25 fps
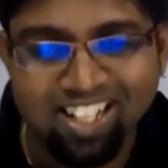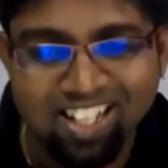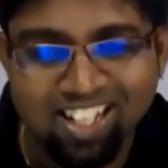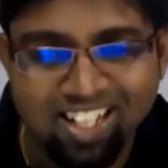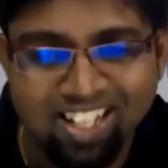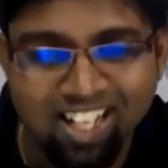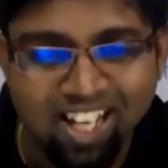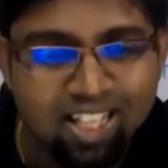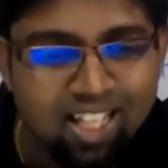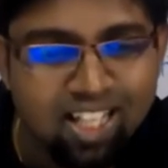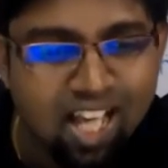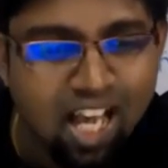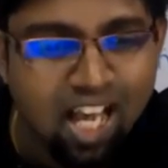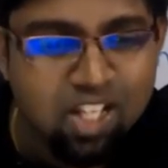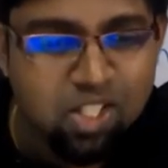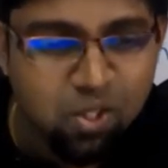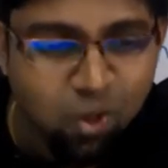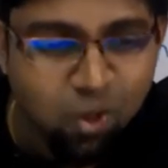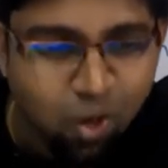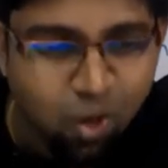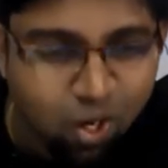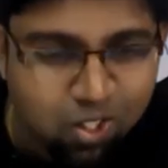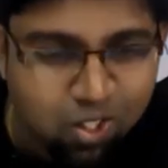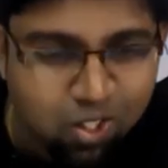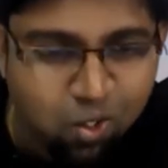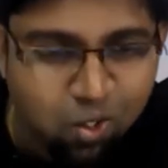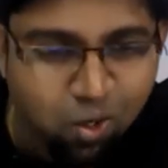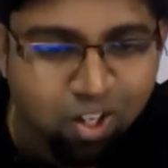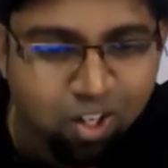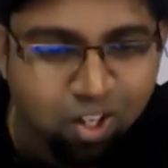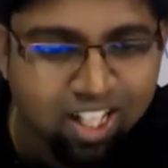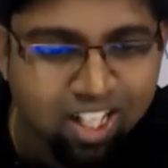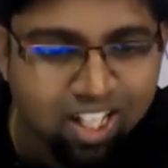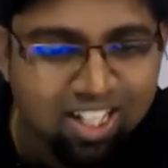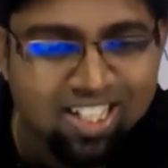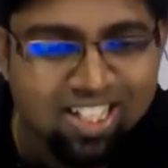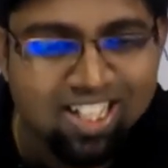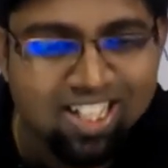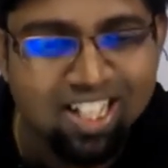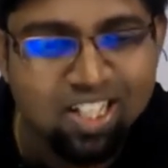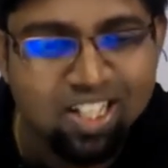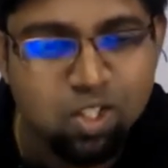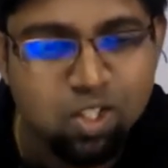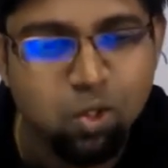Here there is no talking, just